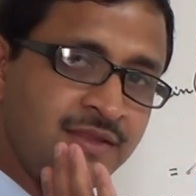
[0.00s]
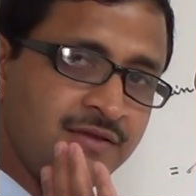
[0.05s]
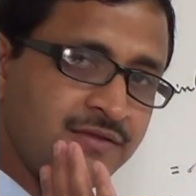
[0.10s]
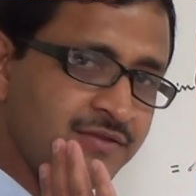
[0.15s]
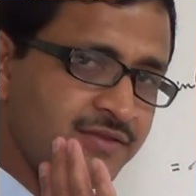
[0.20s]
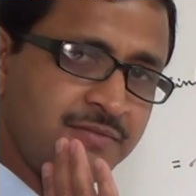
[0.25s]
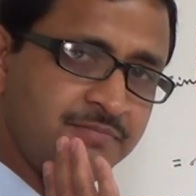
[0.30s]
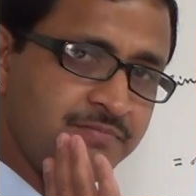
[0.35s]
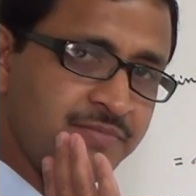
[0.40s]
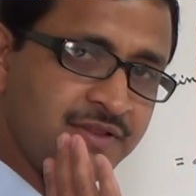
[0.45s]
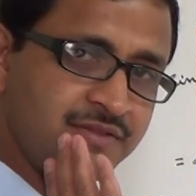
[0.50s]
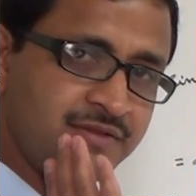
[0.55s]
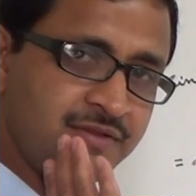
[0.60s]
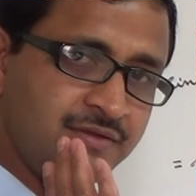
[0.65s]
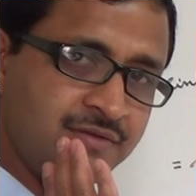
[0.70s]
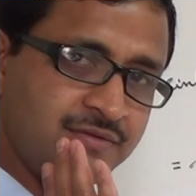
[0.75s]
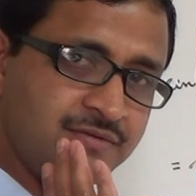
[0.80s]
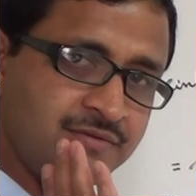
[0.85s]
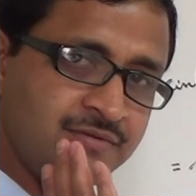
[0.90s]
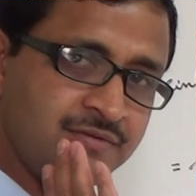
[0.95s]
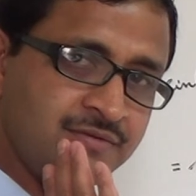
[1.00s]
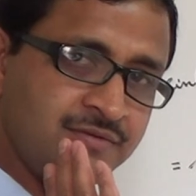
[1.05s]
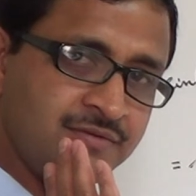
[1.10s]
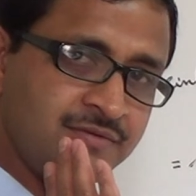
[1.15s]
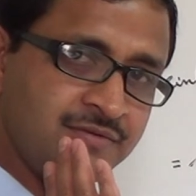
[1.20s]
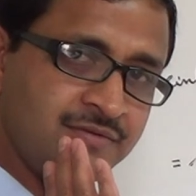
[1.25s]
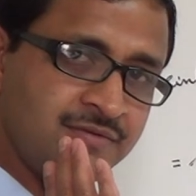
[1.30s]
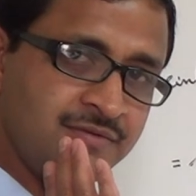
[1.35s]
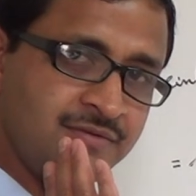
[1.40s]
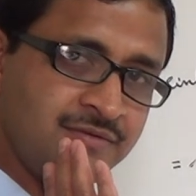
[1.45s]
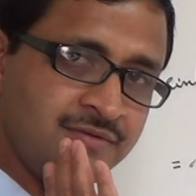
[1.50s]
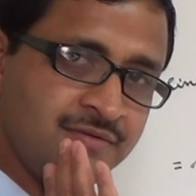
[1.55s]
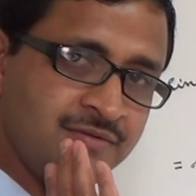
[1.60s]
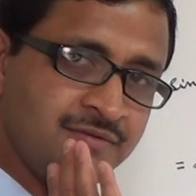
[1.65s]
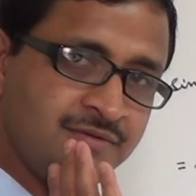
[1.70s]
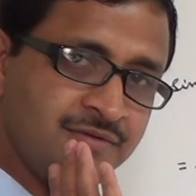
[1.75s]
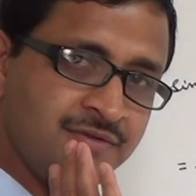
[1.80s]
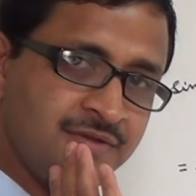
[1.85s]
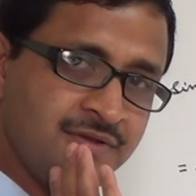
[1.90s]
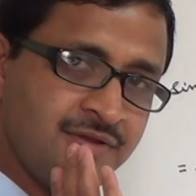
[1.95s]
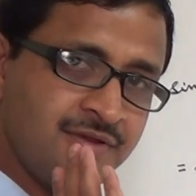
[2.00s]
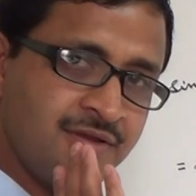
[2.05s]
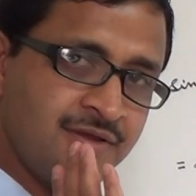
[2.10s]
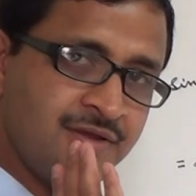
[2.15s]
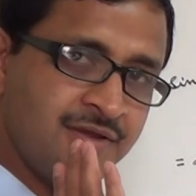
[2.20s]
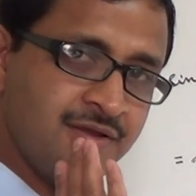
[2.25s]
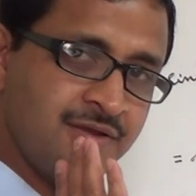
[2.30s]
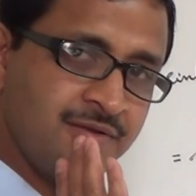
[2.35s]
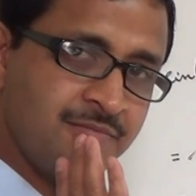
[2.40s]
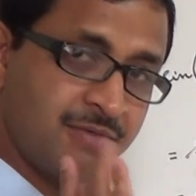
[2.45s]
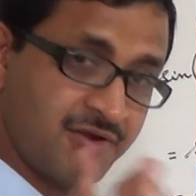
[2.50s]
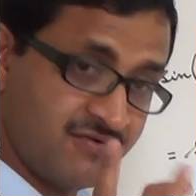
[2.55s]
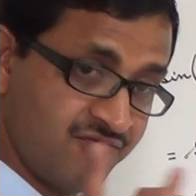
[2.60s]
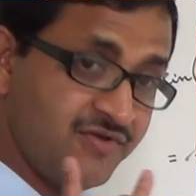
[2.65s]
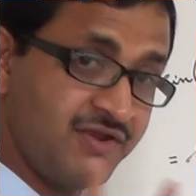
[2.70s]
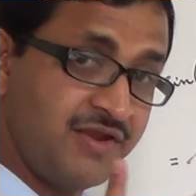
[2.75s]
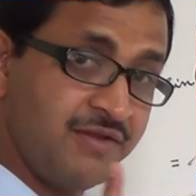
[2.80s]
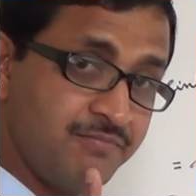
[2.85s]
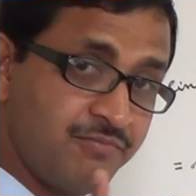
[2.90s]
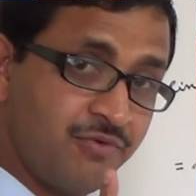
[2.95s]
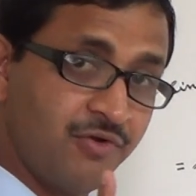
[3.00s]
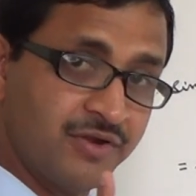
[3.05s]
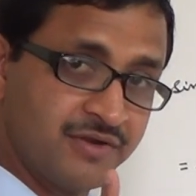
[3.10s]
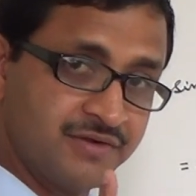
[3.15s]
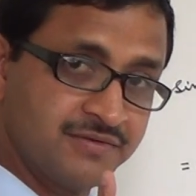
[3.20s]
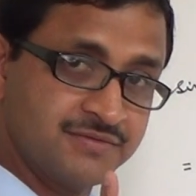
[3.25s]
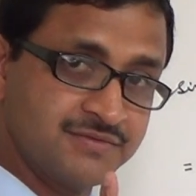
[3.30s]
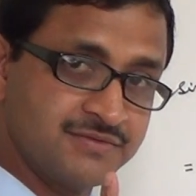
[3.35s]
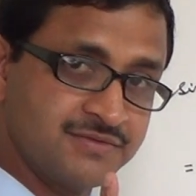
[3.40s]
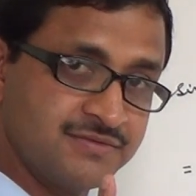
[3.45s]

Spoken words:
Simple thing, but very important.